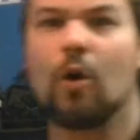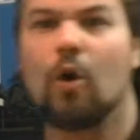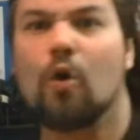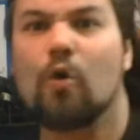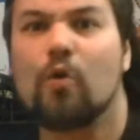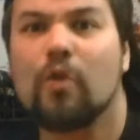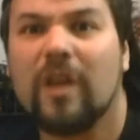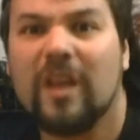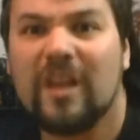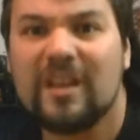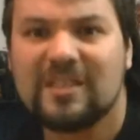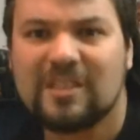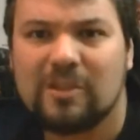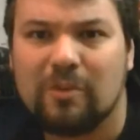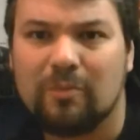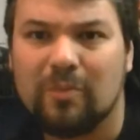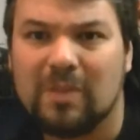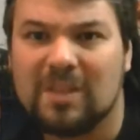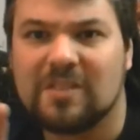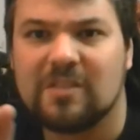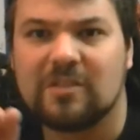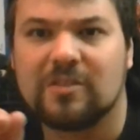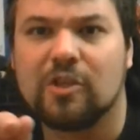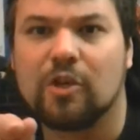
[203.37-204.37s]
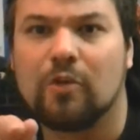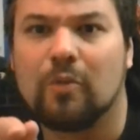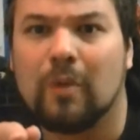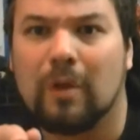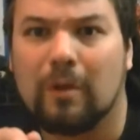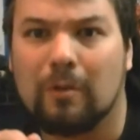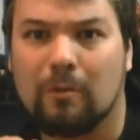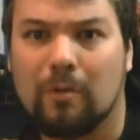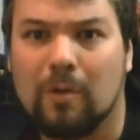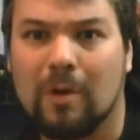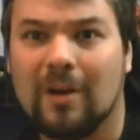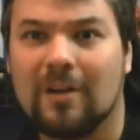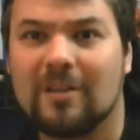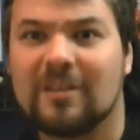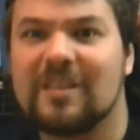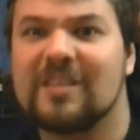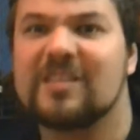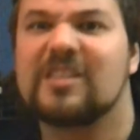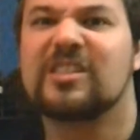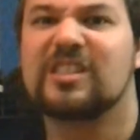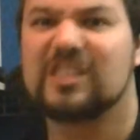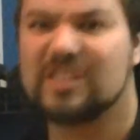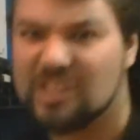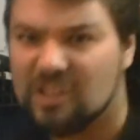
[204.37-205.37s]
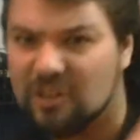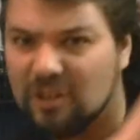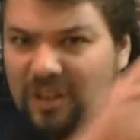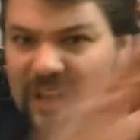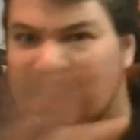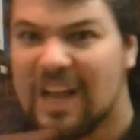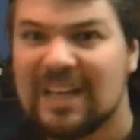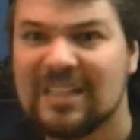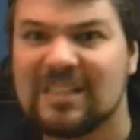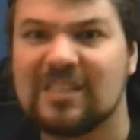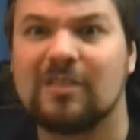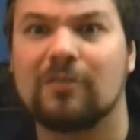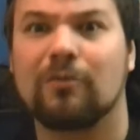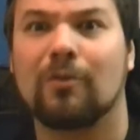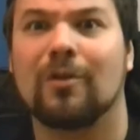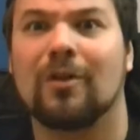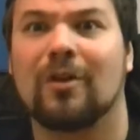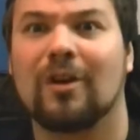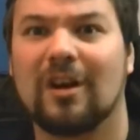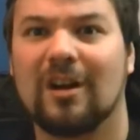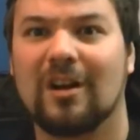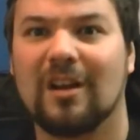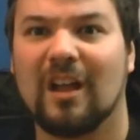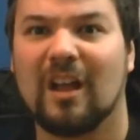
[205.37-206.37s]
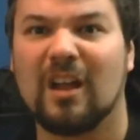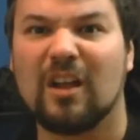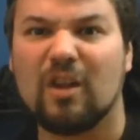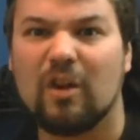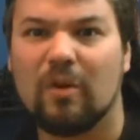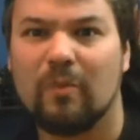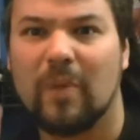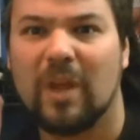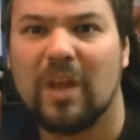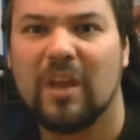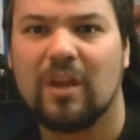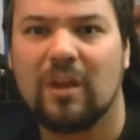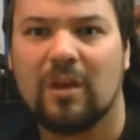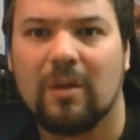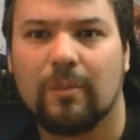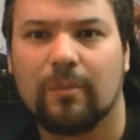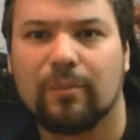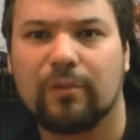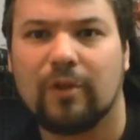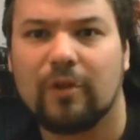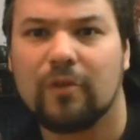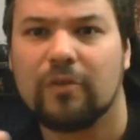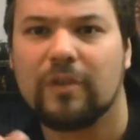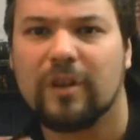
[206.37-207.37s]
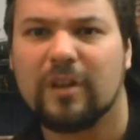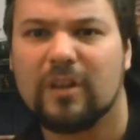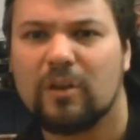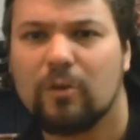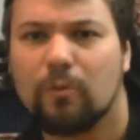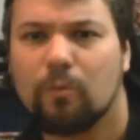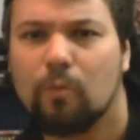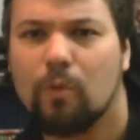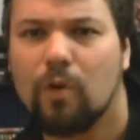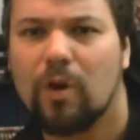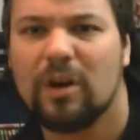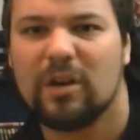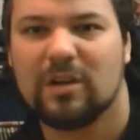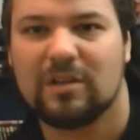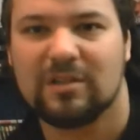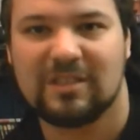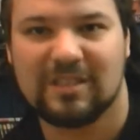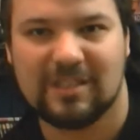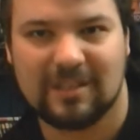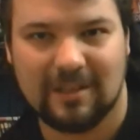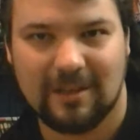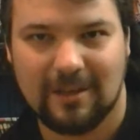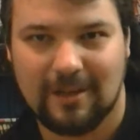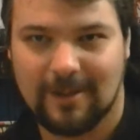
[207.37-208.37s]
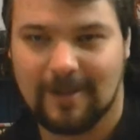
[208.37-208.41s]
Okay, so Mr. Tom McGuire, this is your last alert, and I'm gonna make you implode on your words.